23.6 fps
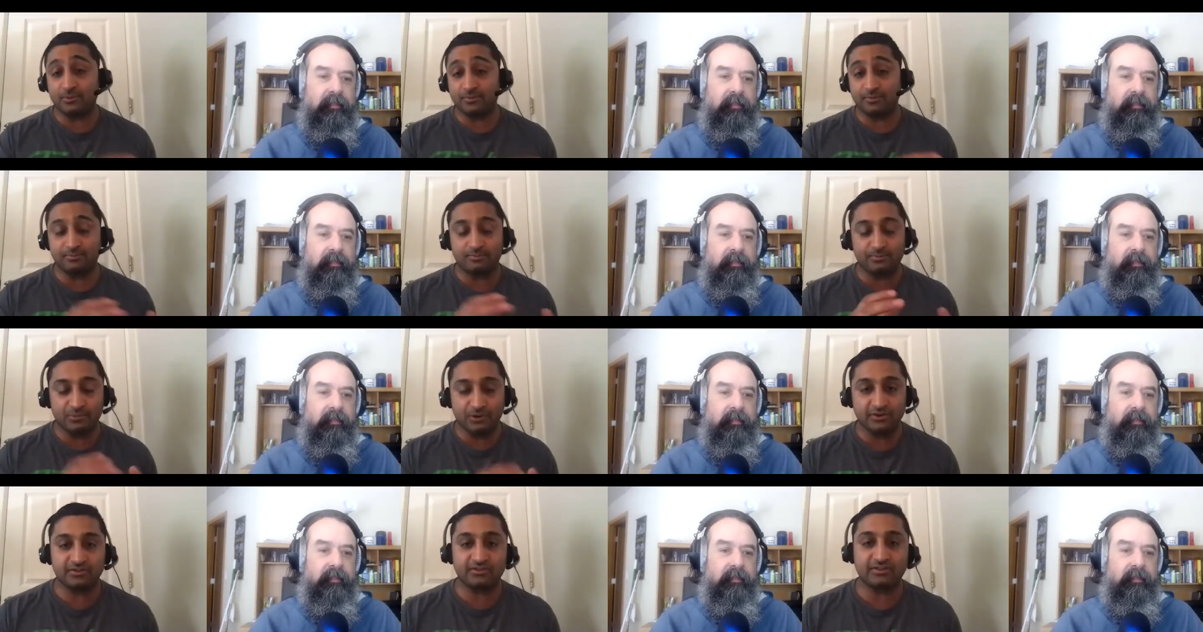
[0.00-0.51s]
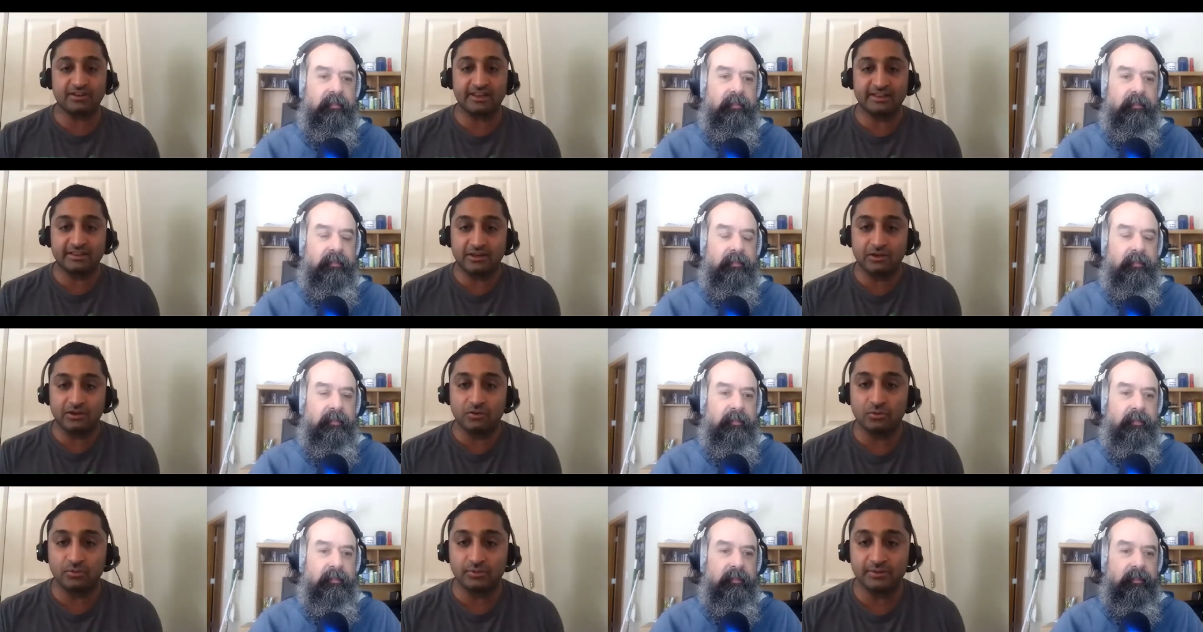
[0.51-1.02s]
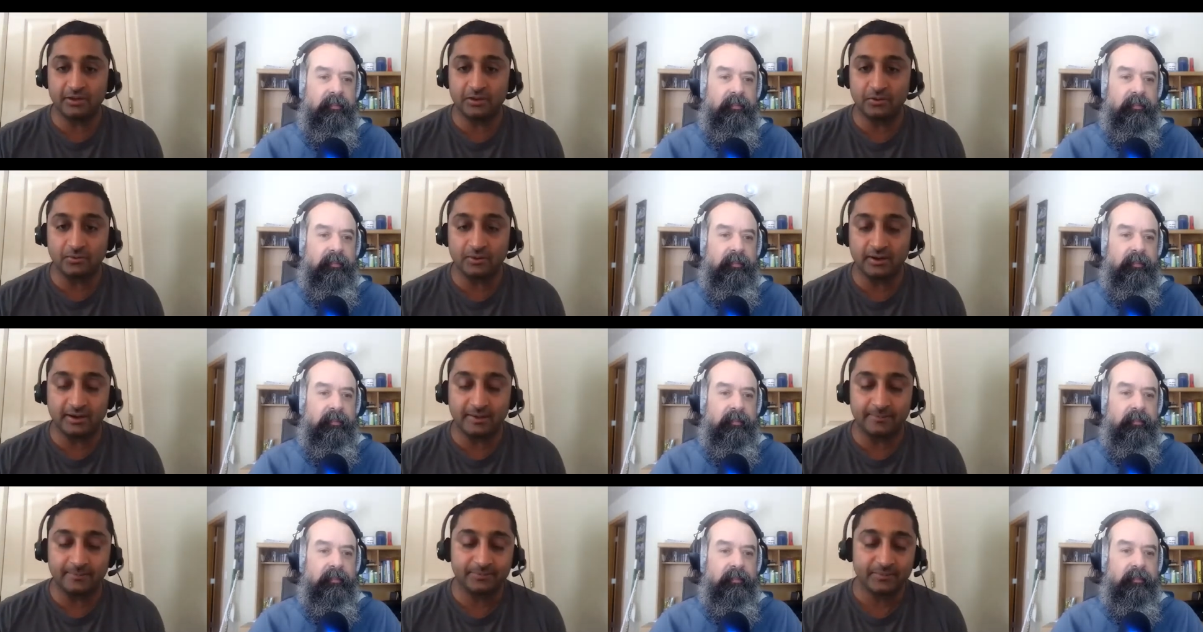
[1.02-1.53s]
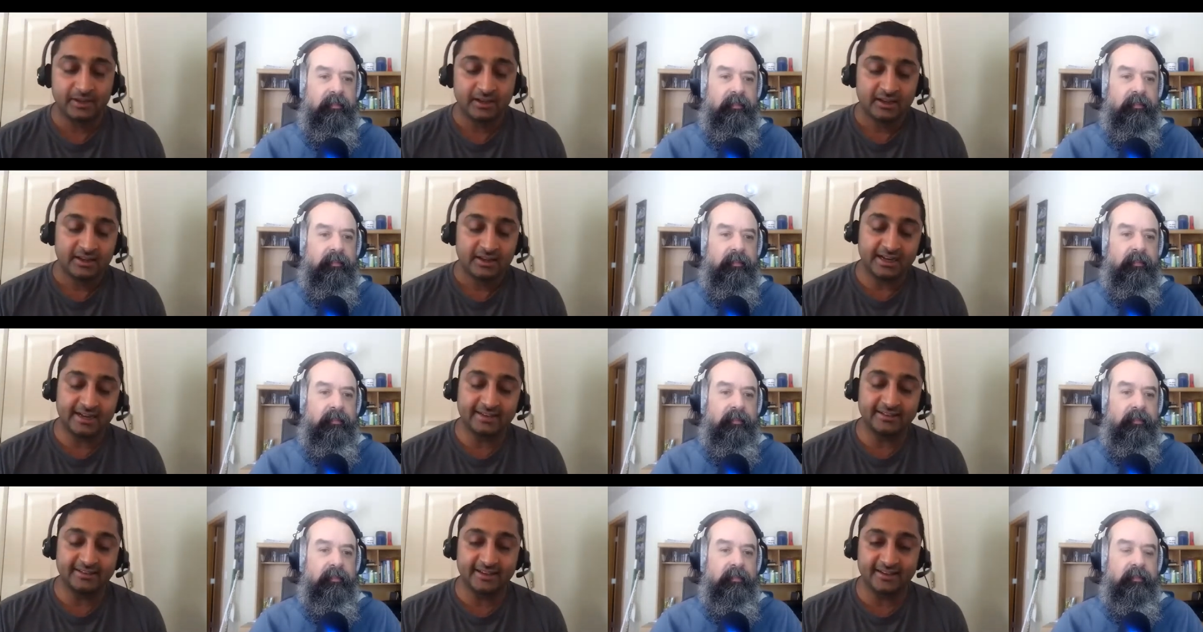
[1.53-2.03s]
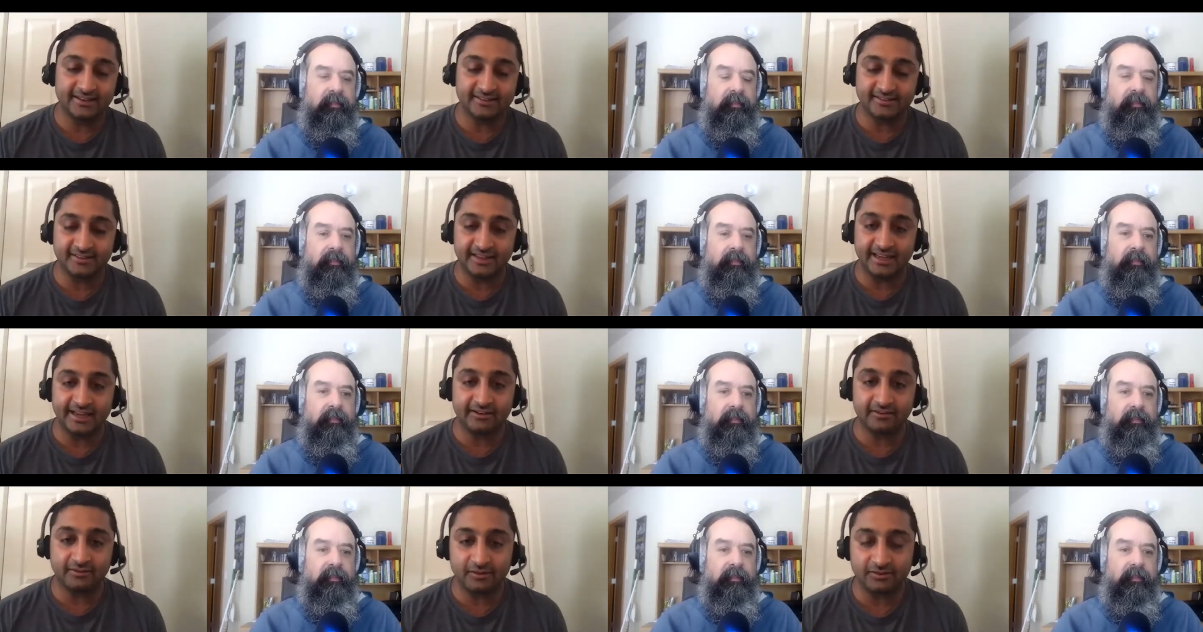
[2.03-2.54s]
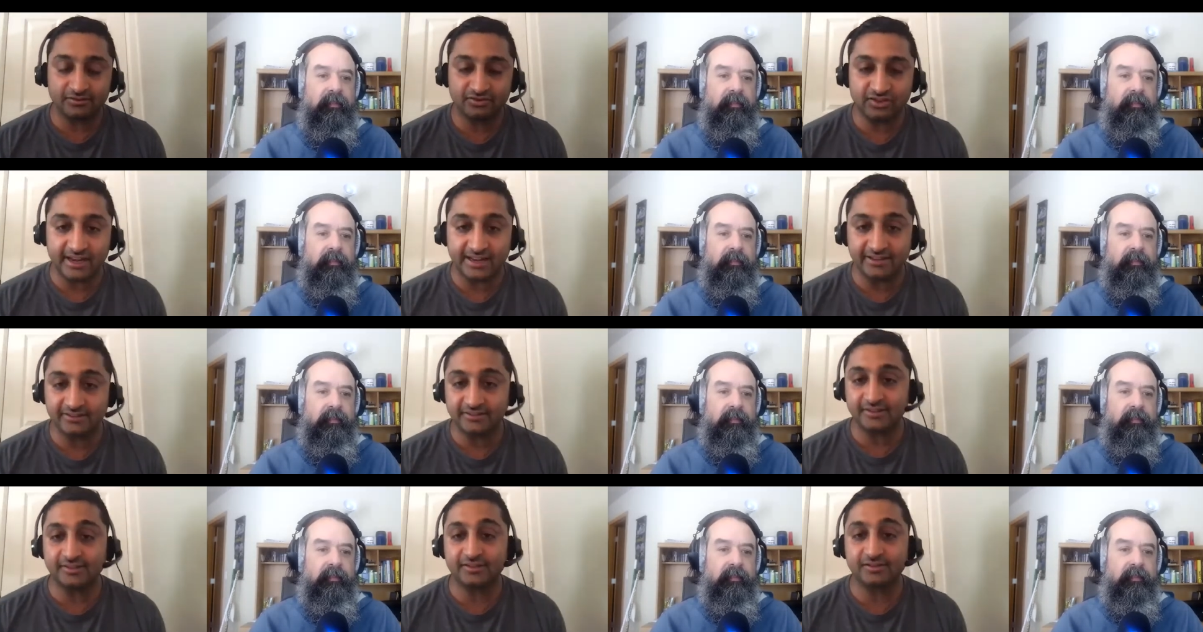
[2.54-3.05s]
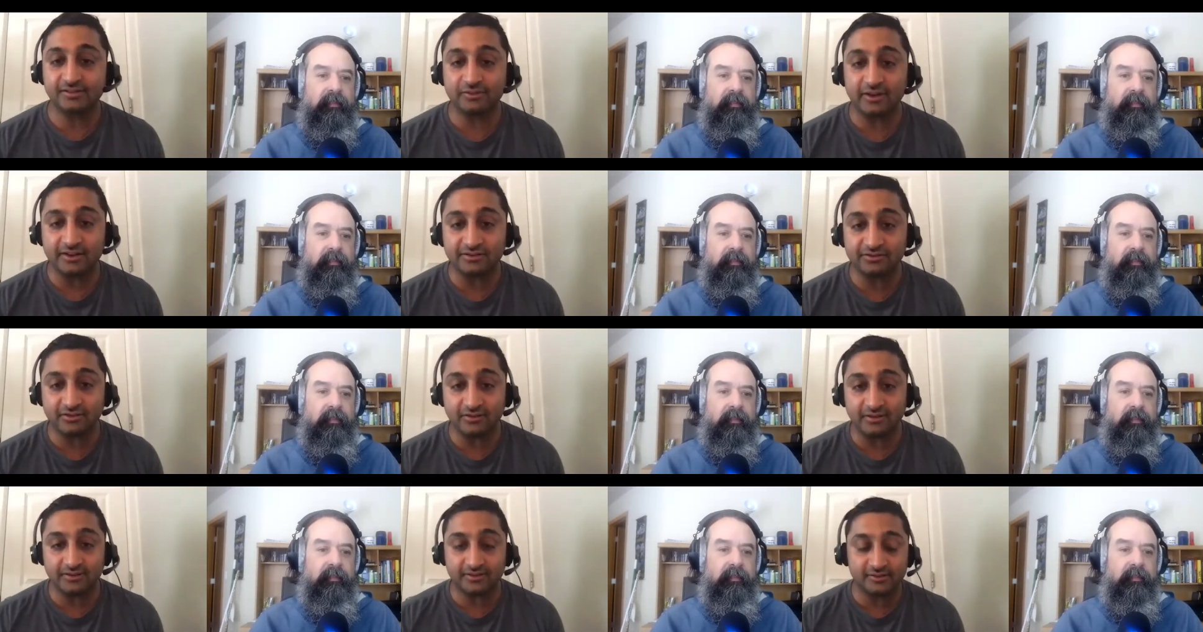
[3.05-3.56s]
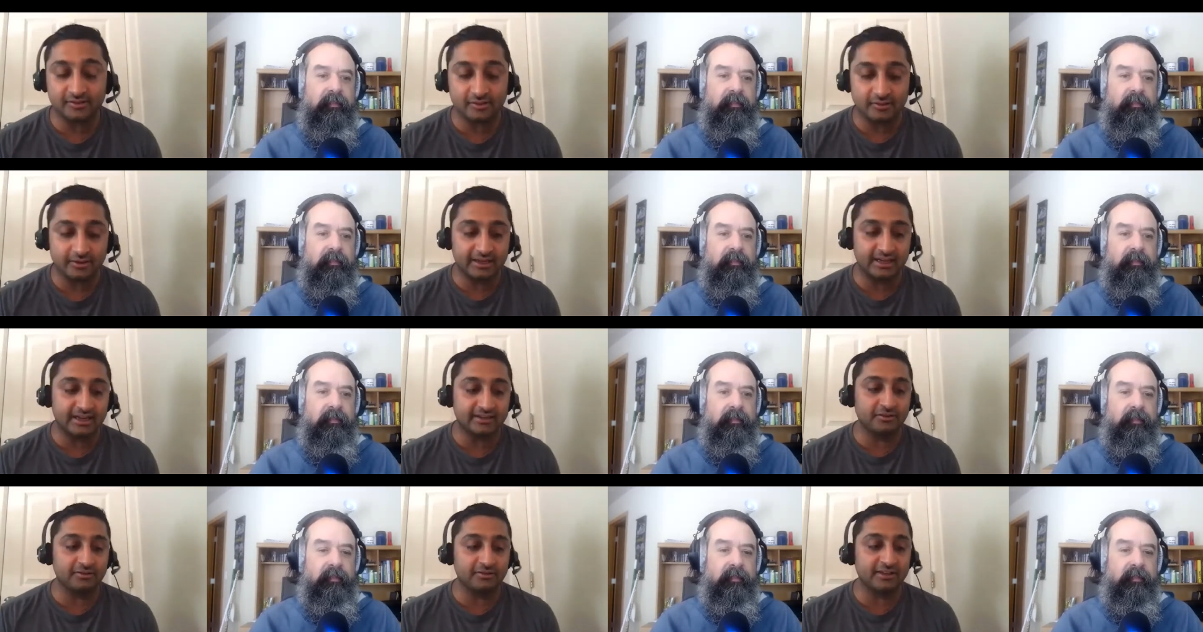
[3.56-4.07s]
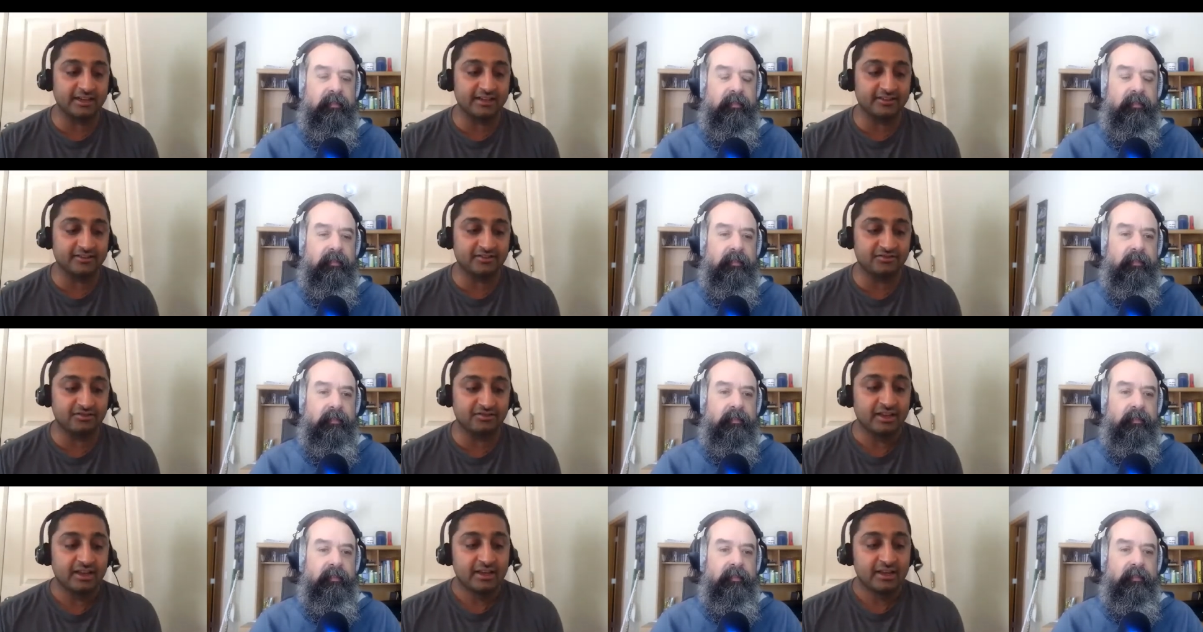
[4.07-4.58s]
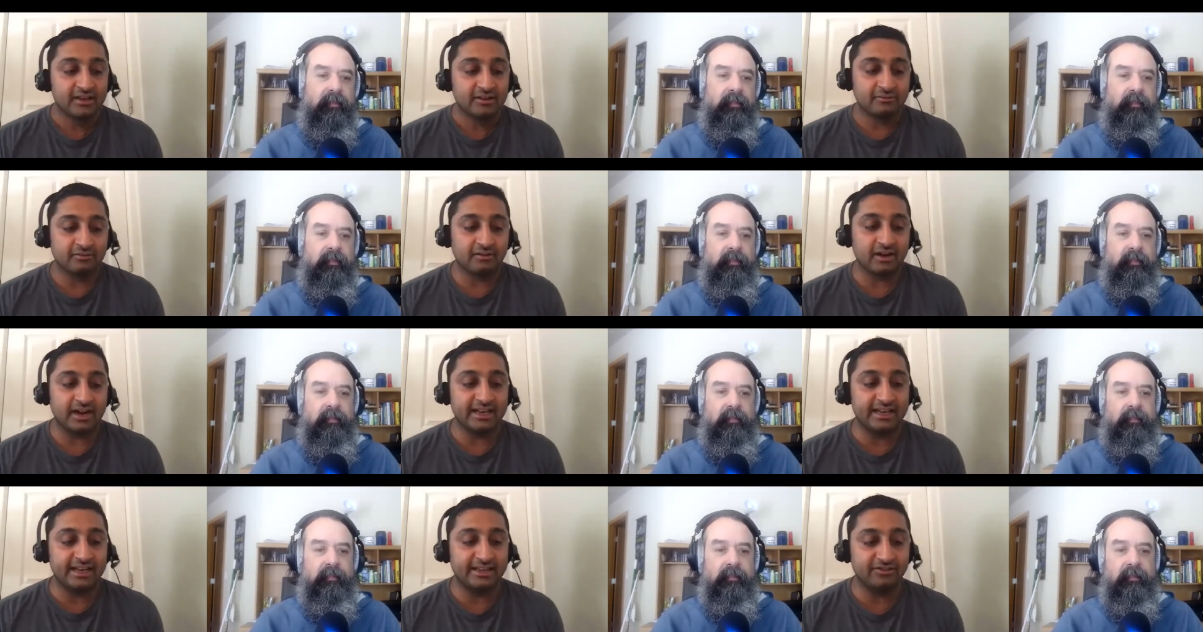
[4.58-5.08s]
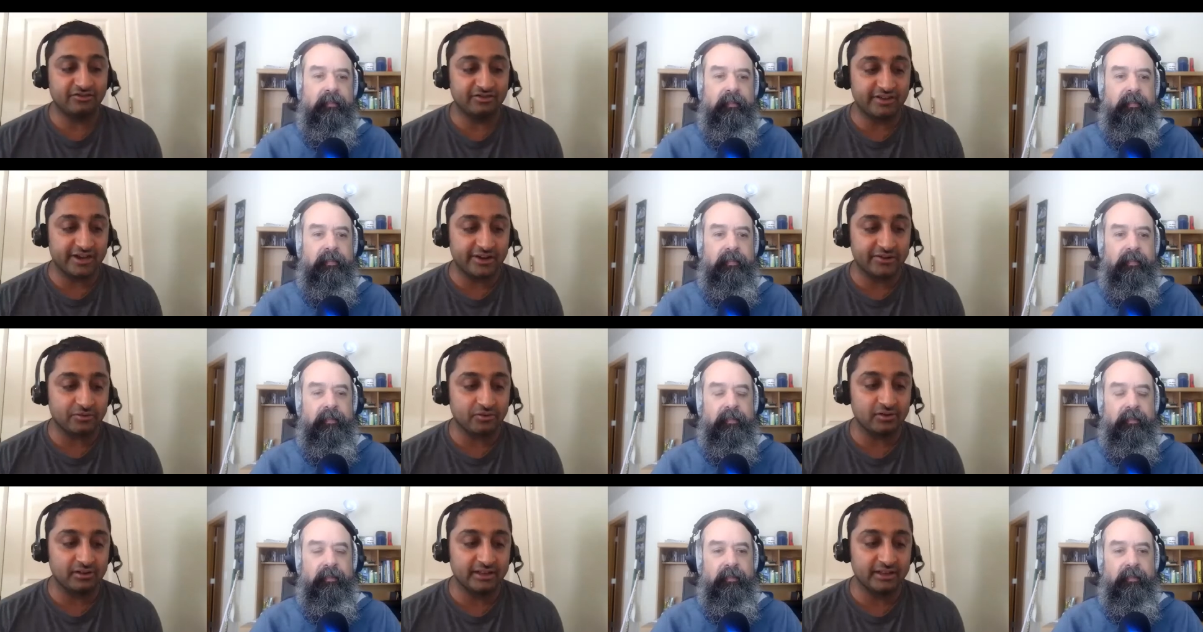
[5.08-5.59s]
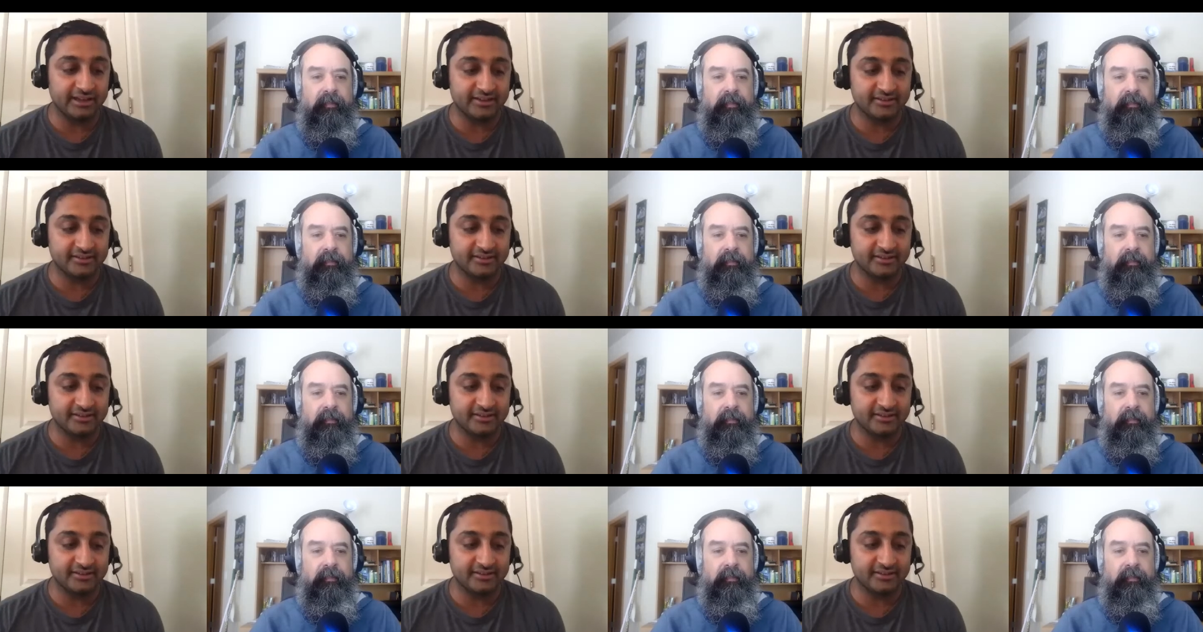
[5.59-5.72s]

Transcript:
Speaker 1: push in new ideas later or change the structure. So I do think writing generally